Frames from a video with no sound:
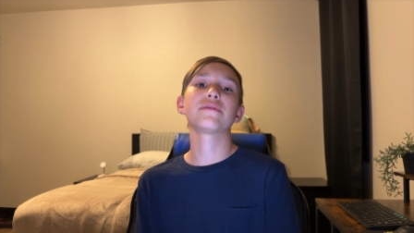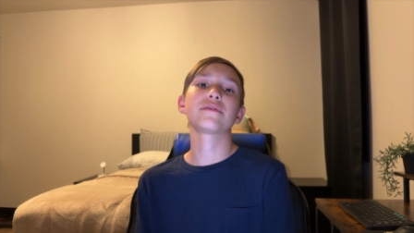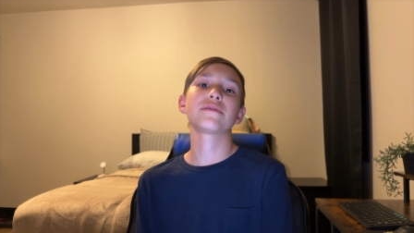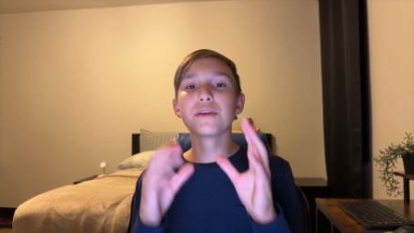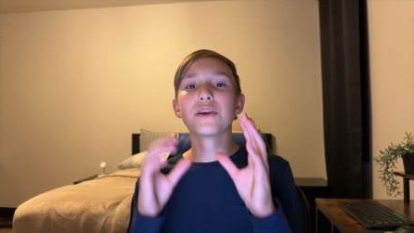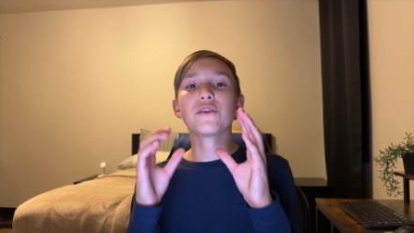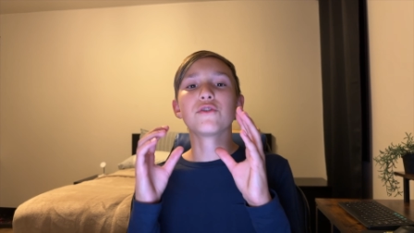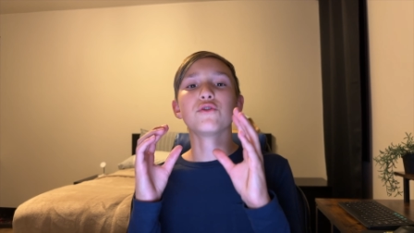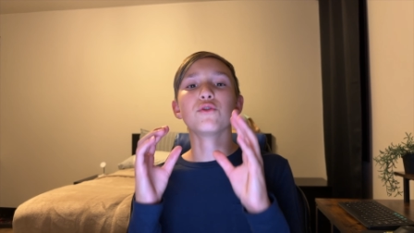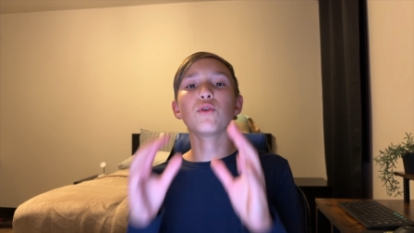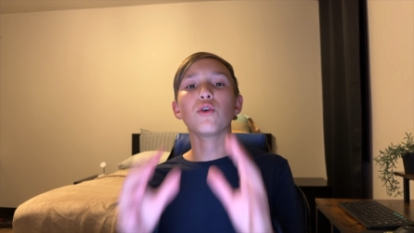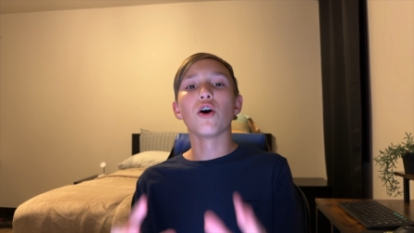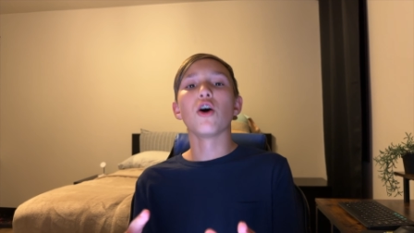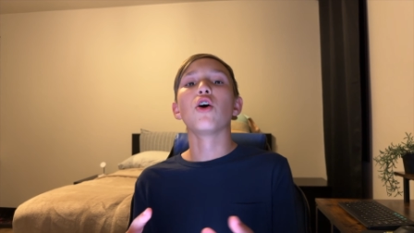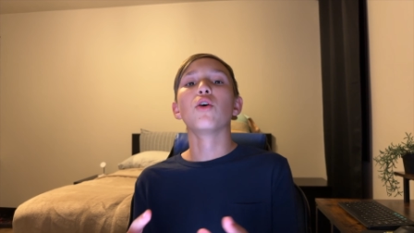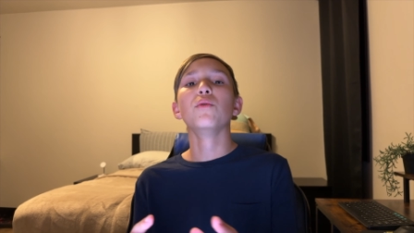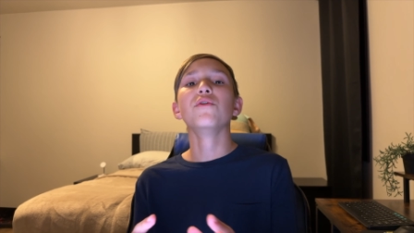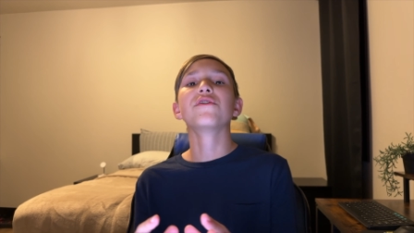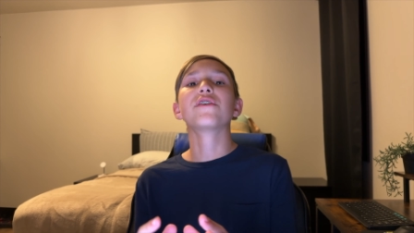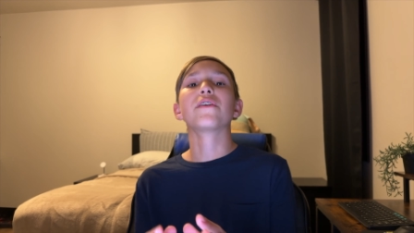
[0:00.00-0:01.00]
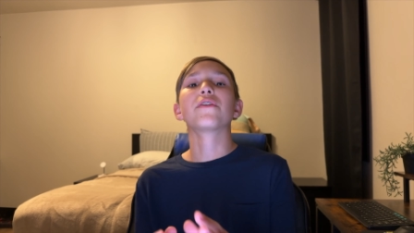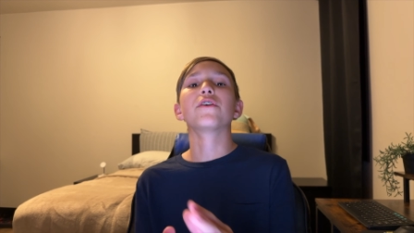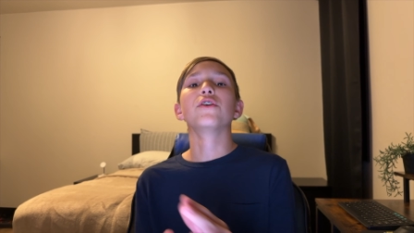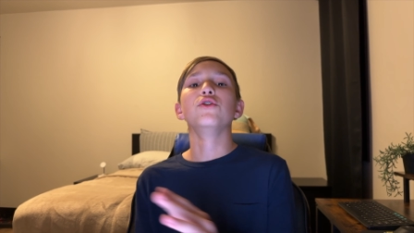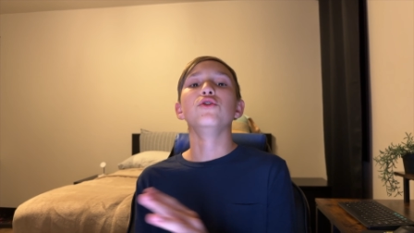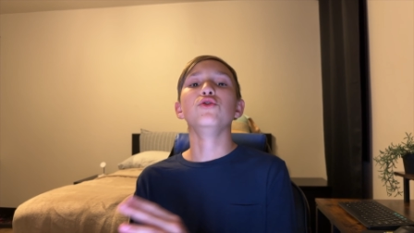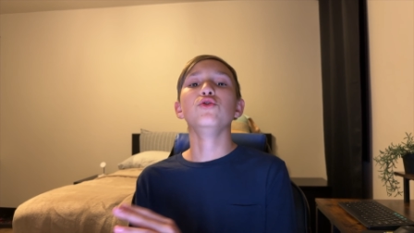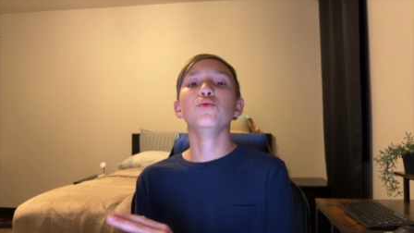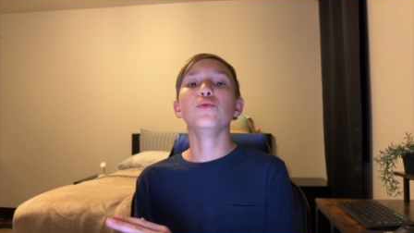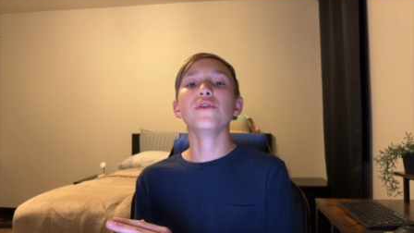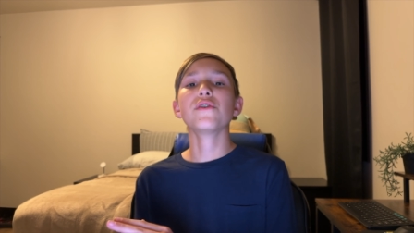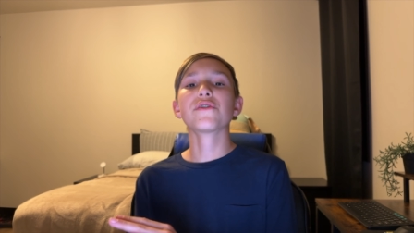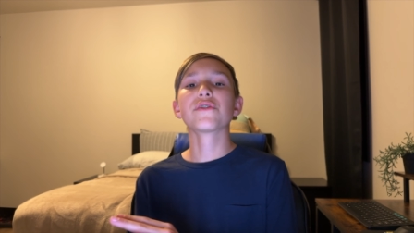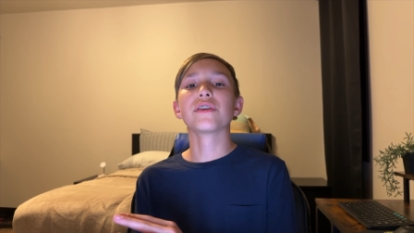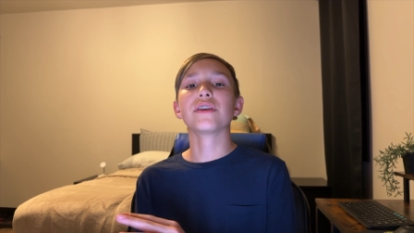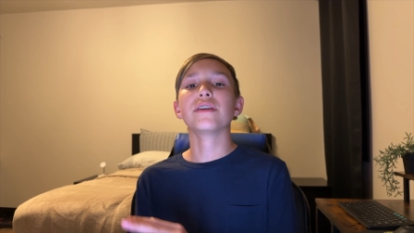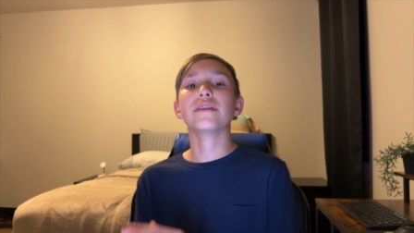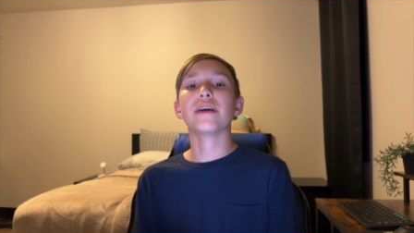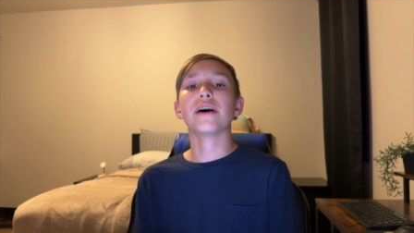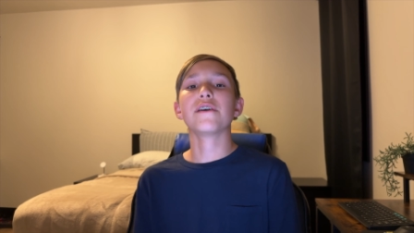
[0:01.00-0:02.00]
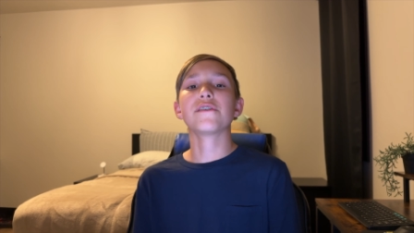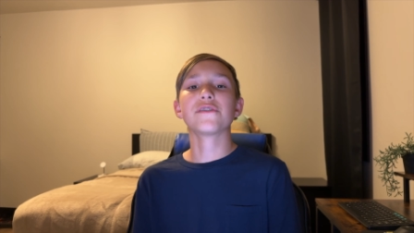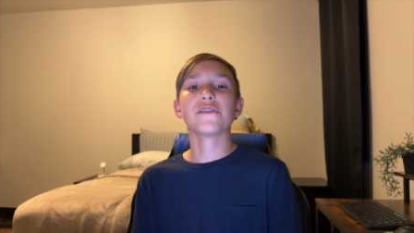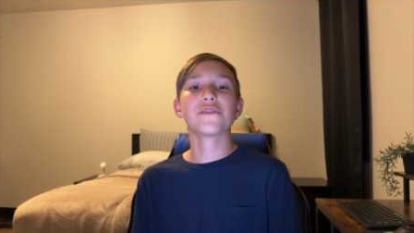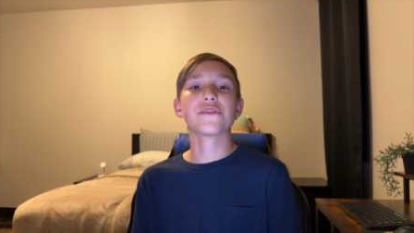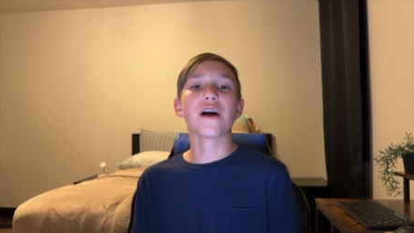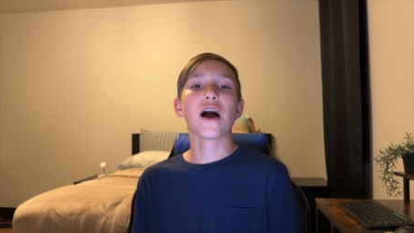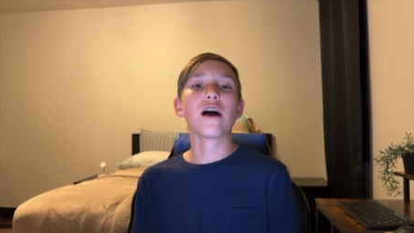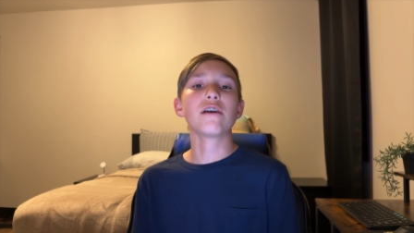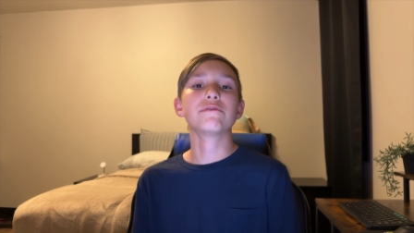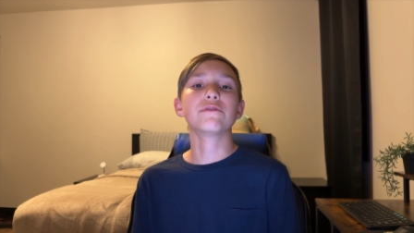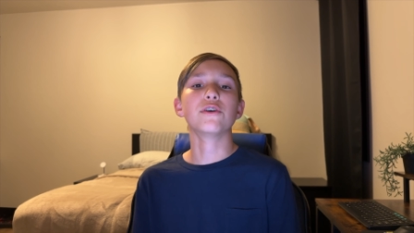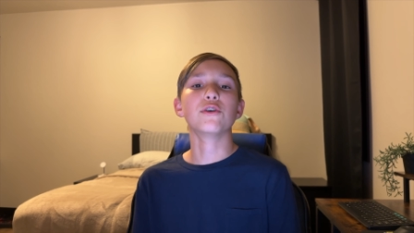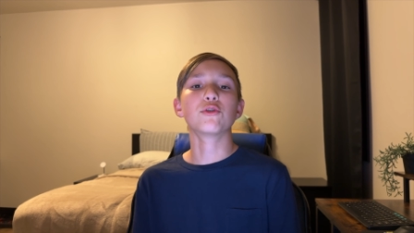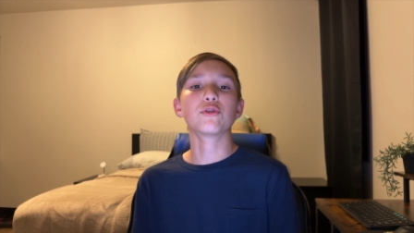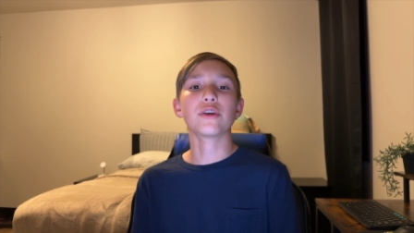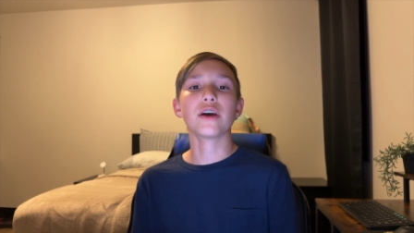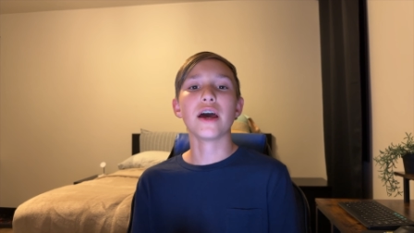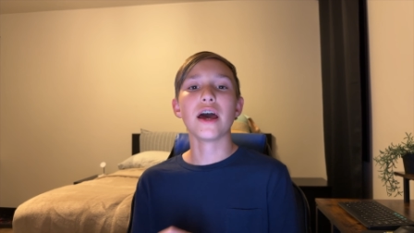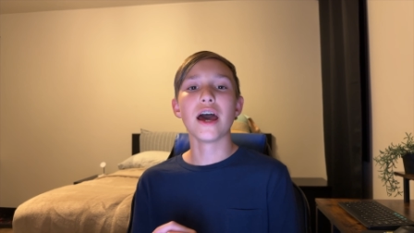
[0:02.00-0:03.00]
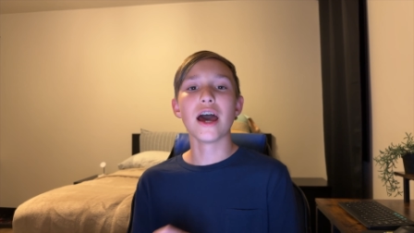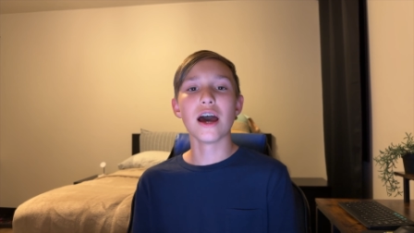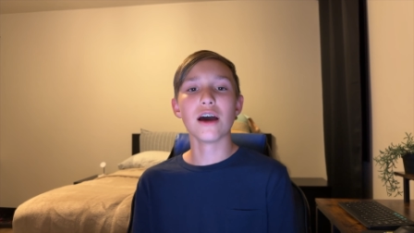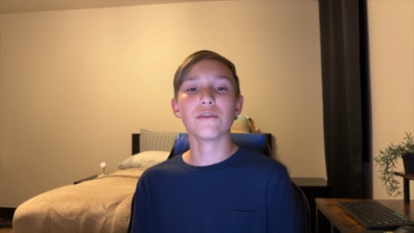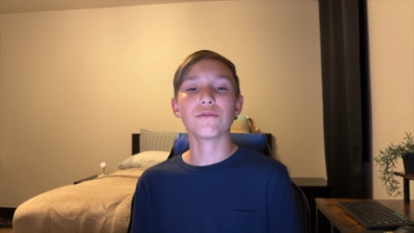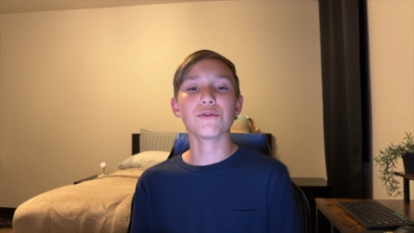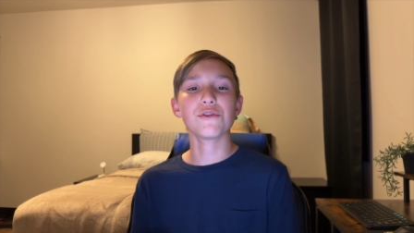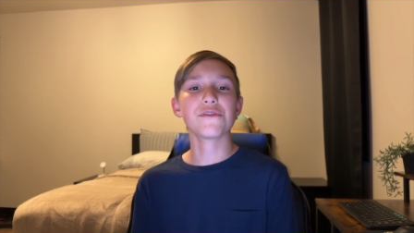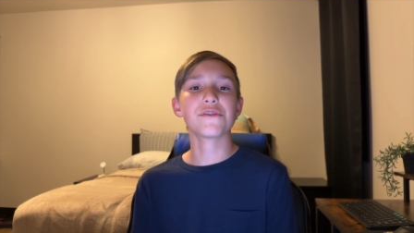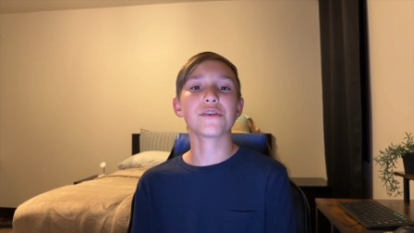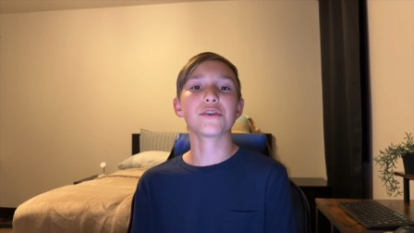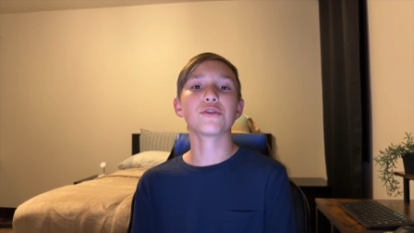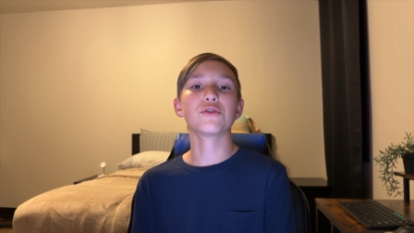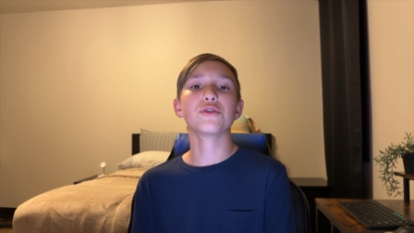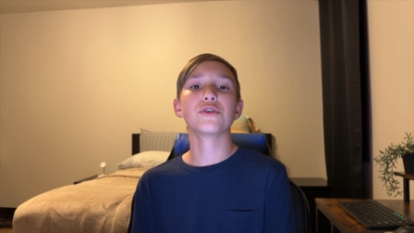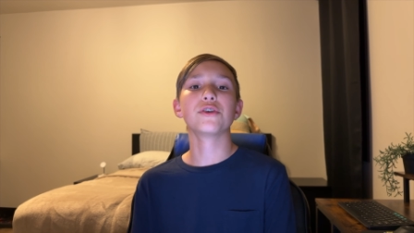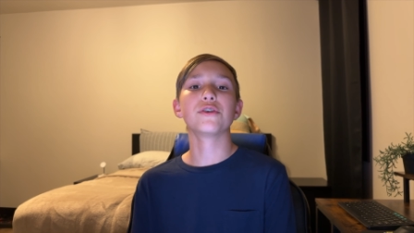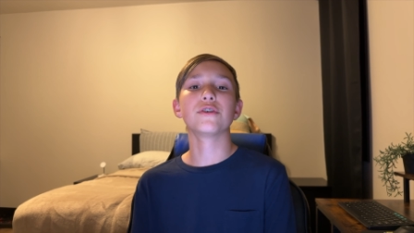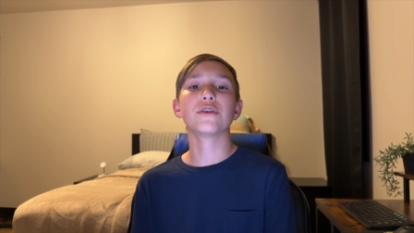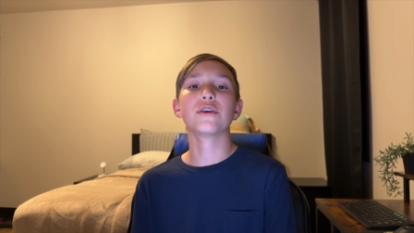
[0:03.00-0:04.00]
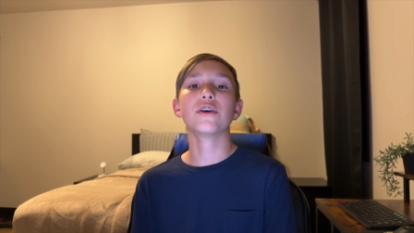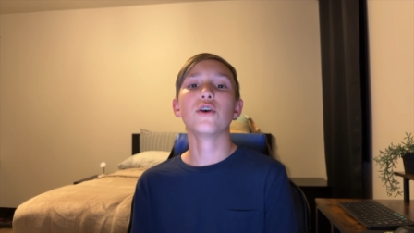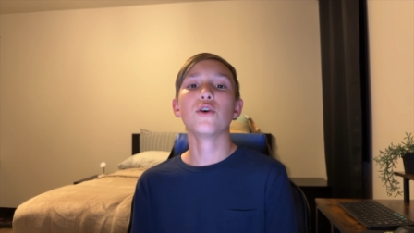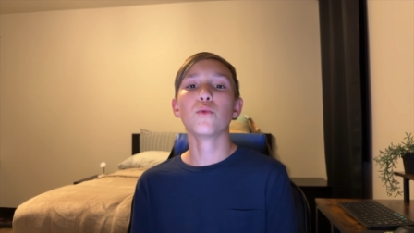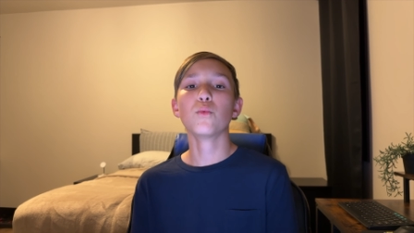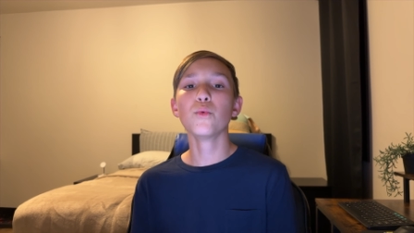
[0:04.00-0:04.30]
because you'll always get the newest, nicest iPhone every single year,